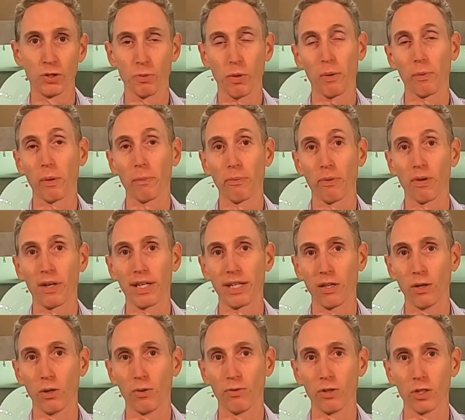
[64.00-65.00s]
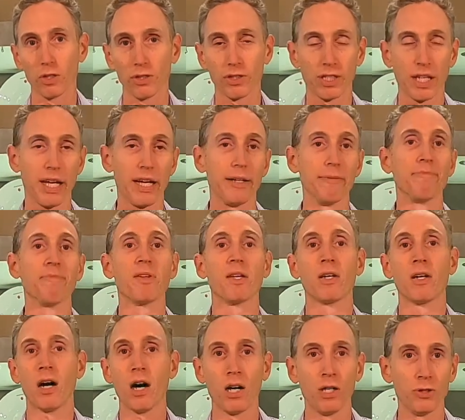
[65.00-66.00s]
where we're printing over, say,
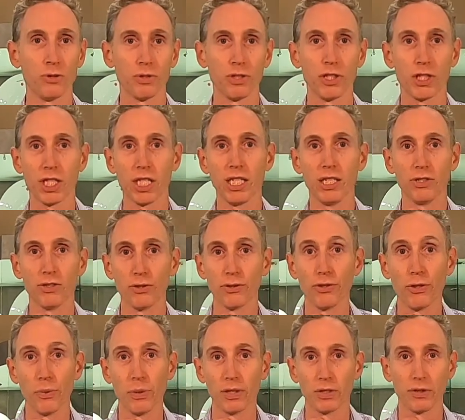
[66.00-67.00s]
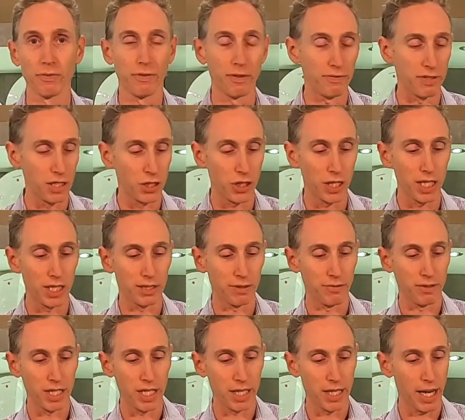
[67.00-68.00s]
100 sheets or 250 sheets
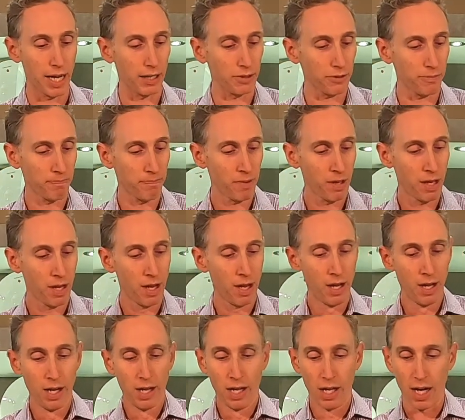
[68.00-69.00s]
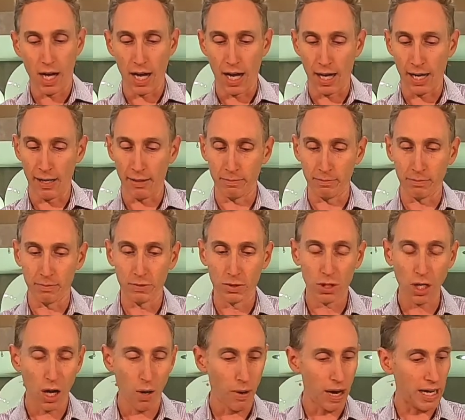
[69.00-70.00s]
of decals.
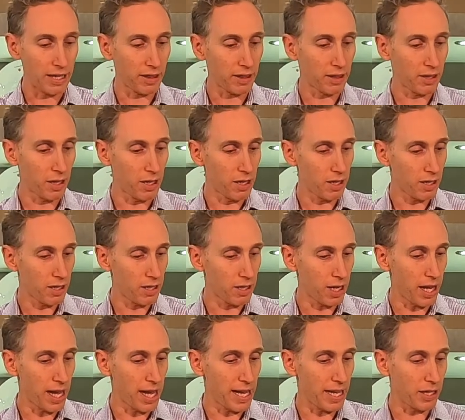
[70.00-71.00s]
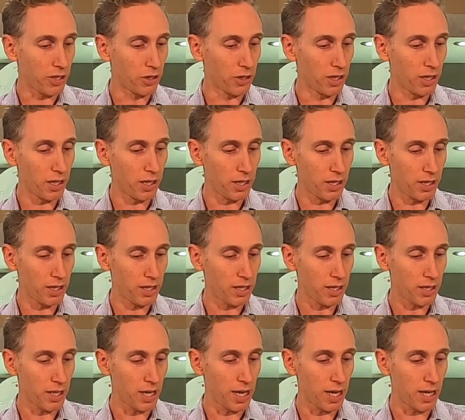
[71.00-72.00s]
So I thought a good
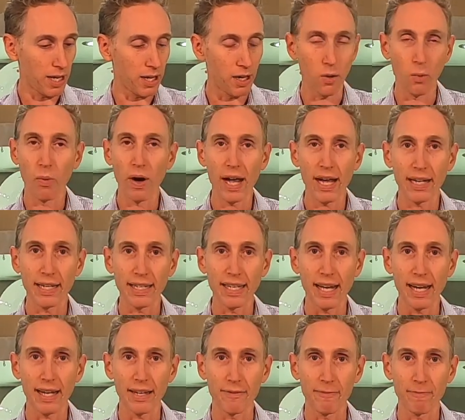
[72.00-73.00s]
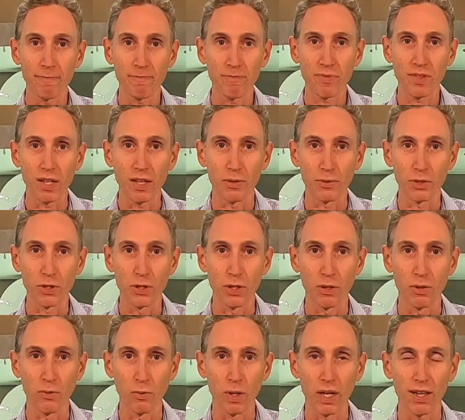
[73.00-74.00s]
way to get you to
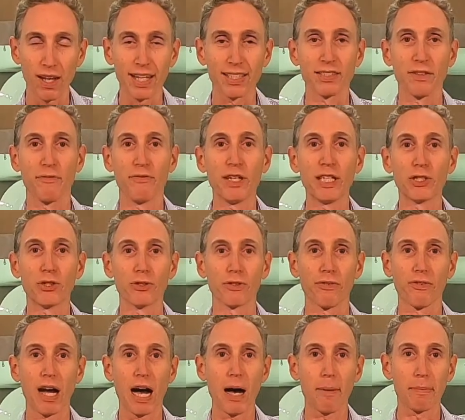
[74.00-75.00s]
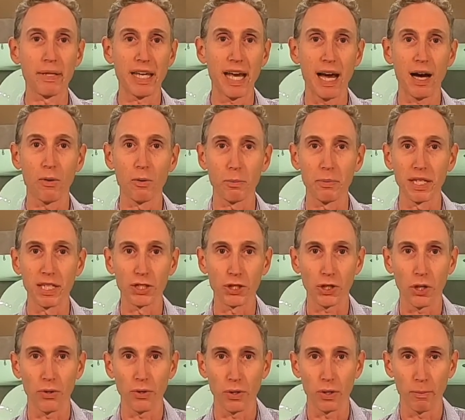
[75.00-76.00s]
realize the features of CopyCal would be to
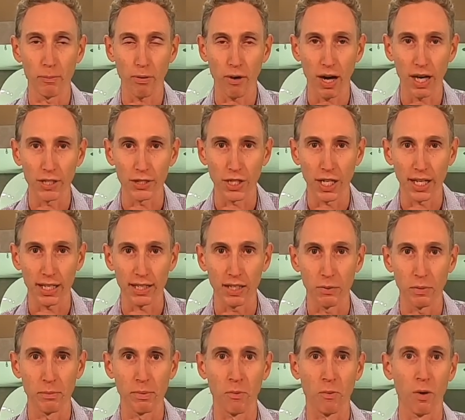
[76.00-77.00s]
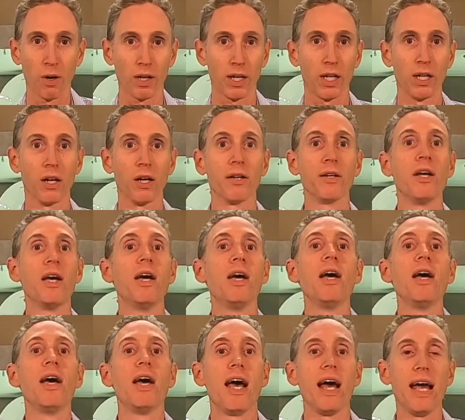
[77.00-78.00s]
show you a project that we've been working on.
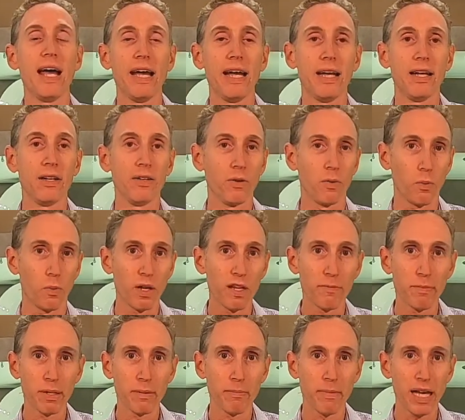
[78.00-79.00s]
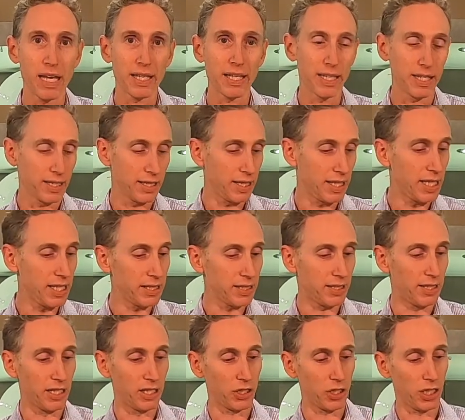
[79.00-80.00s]
And we've been making these
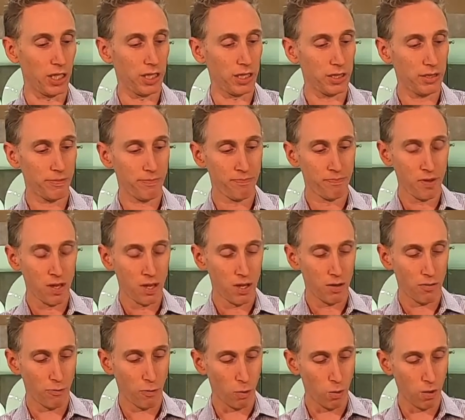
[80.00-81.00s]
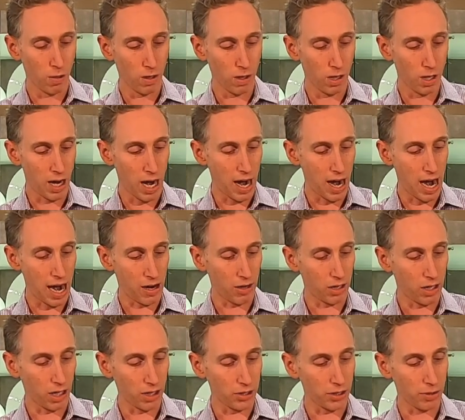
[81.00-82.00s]
dishes for our
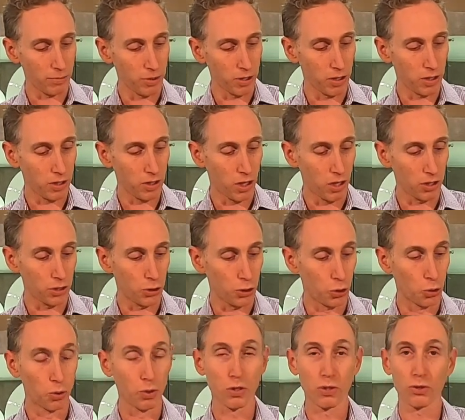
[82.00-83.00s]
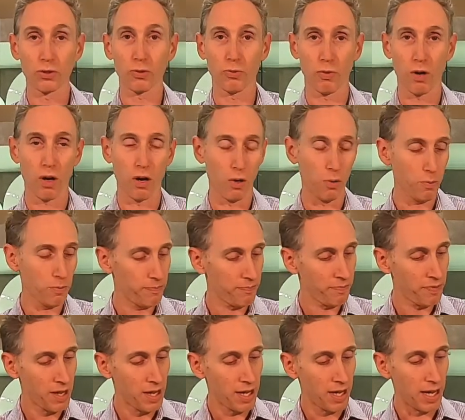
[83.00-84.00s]
customer called Jewelers Row.
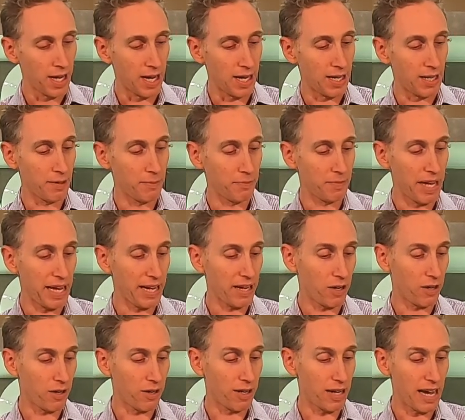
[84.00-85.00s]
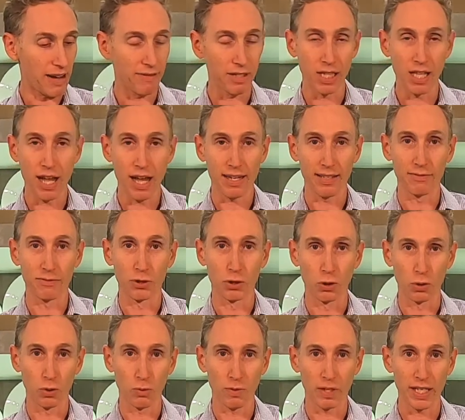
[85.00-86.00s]
They have a line of
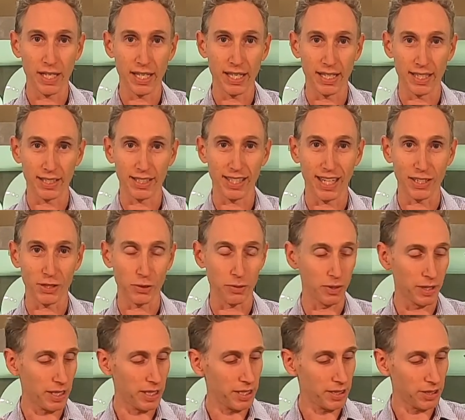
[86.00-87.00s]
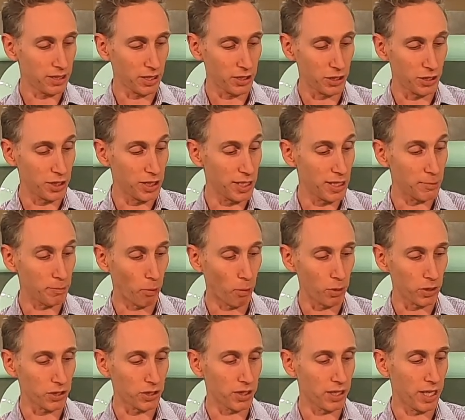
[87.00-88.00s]
jewelry and accessories, such as these
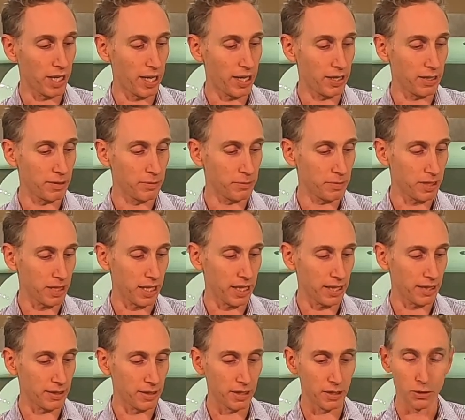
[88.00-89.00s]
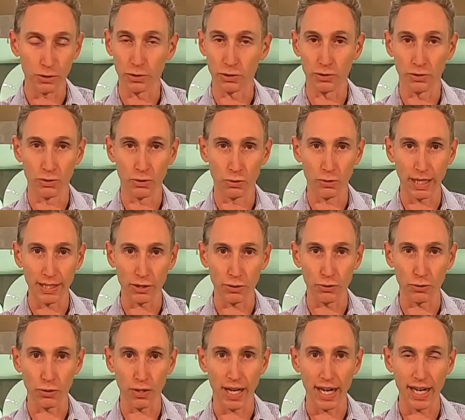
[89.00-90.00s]
porcelain items like little dresser
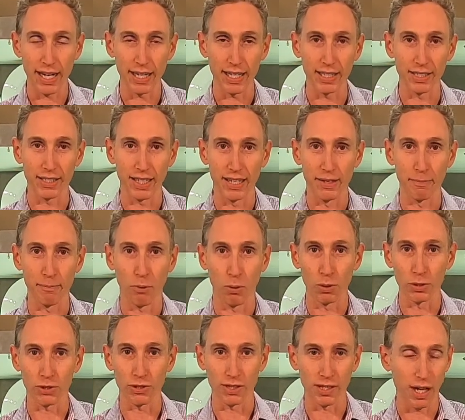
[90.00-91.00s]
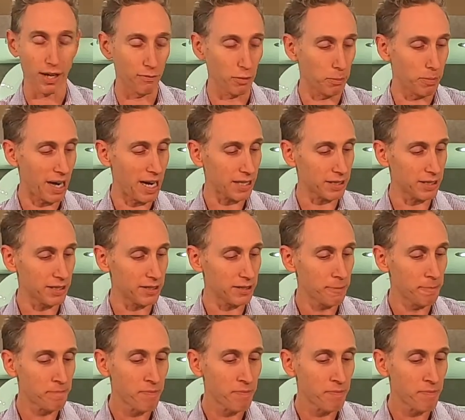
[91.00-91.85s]
trays and porcelain covered boxes.